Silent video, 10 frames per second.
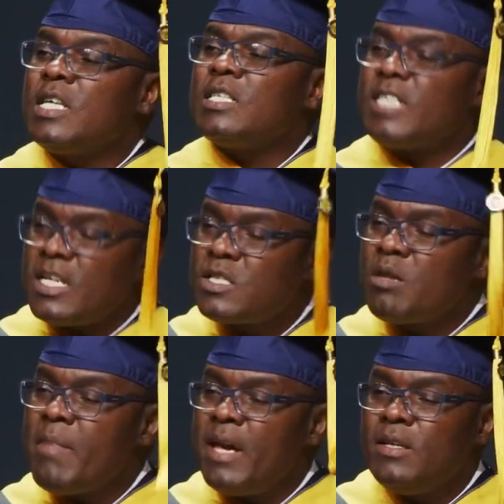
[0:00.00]
a
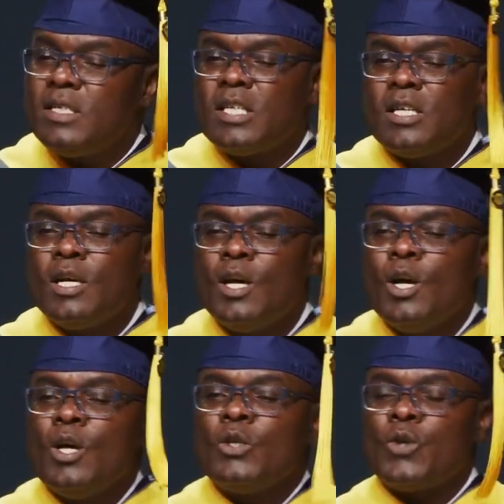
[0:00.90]
testament
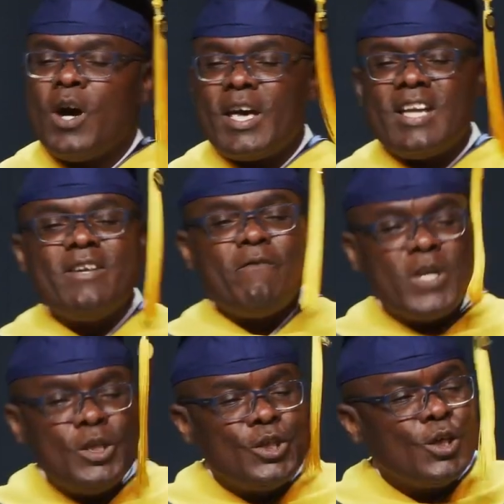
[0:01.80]
to our
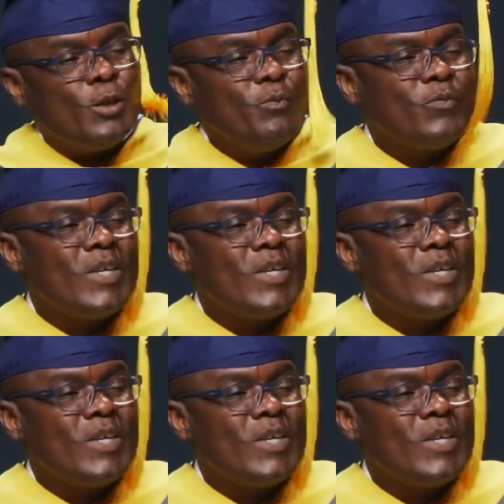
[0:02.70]
individual